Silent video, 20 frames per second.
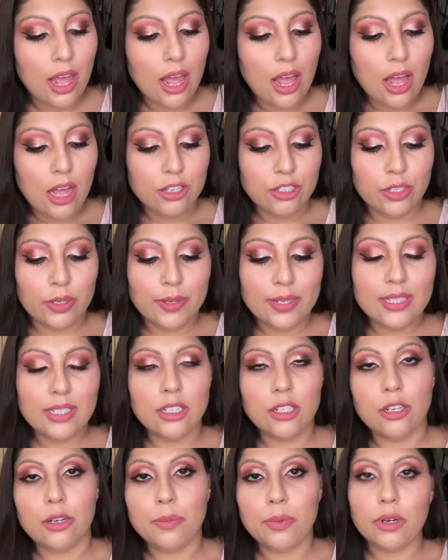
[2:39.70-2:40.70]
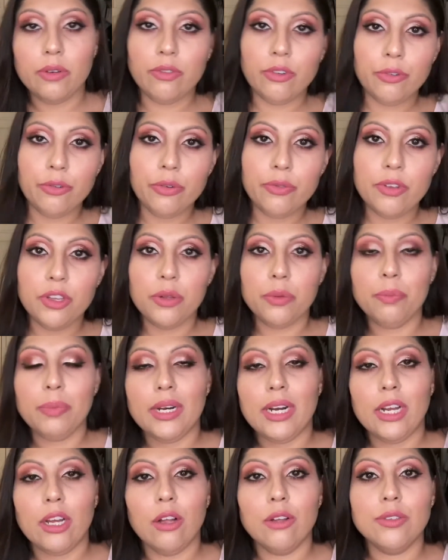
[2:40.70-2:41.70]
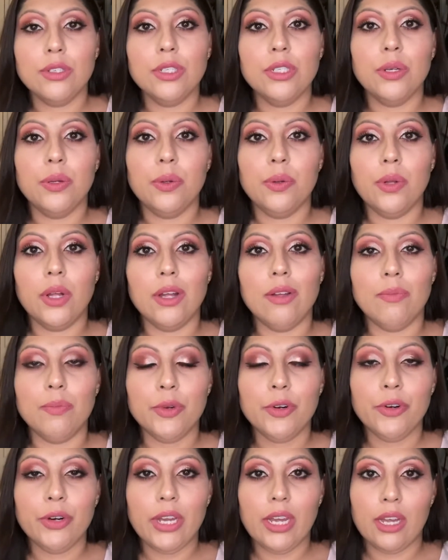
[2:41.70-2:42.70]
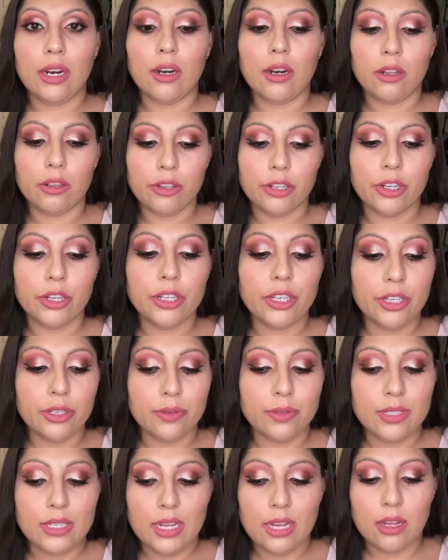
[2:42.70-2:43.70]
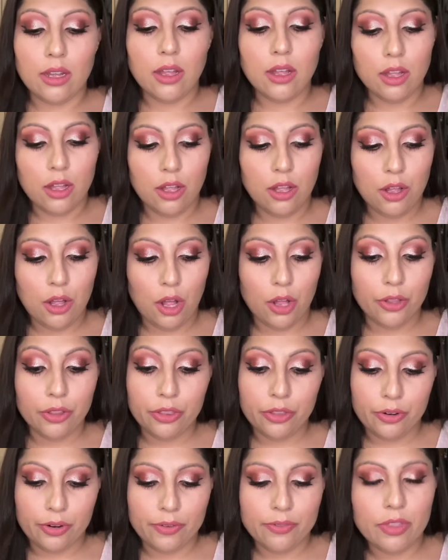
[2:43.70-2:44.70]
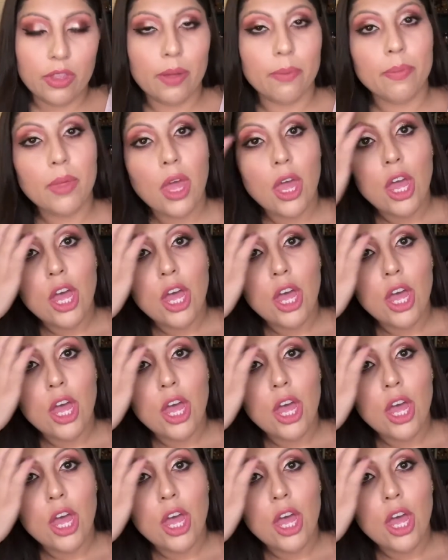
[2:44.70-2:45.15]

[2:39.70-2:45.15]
So it's a little bit of a review, but I also created a look using all three of them.